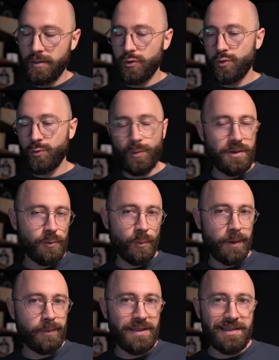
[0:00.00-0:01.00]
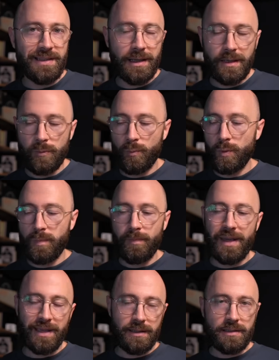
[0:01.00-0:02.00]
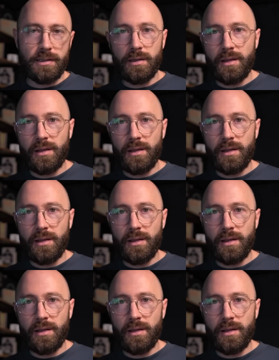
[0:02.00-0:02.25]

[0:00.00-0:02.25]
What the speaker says: Swiss web design remains